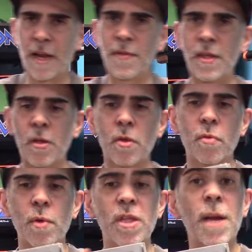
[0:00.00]
Again, this is
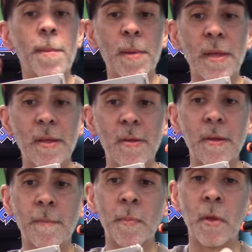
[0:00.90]
three separate
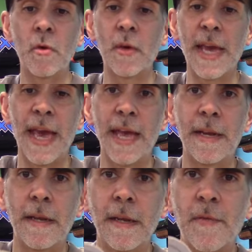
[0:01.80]
pieces. You
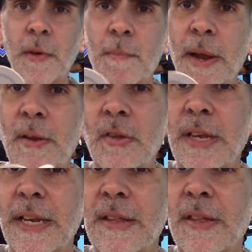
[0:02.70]
can, if you can barely
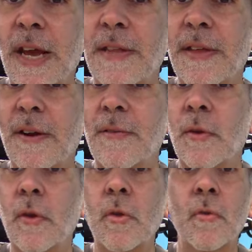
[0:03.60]
see it inside there,
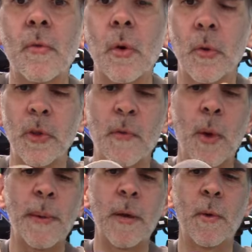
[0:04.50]
there are little screw holes. If you
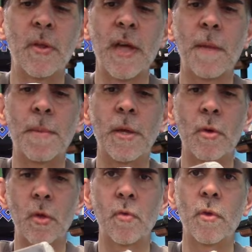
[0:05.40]
want to make it one solid piece,
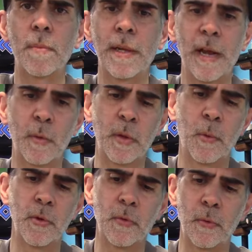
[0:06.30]
you can screw them together with
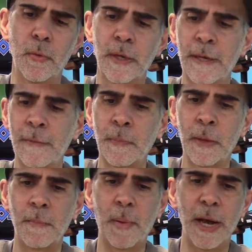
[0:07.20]
small screws,
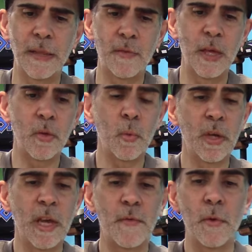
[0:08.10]
but this will
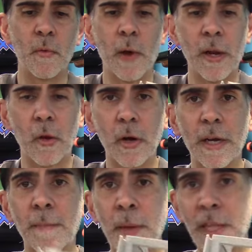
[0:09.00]
give you the right look.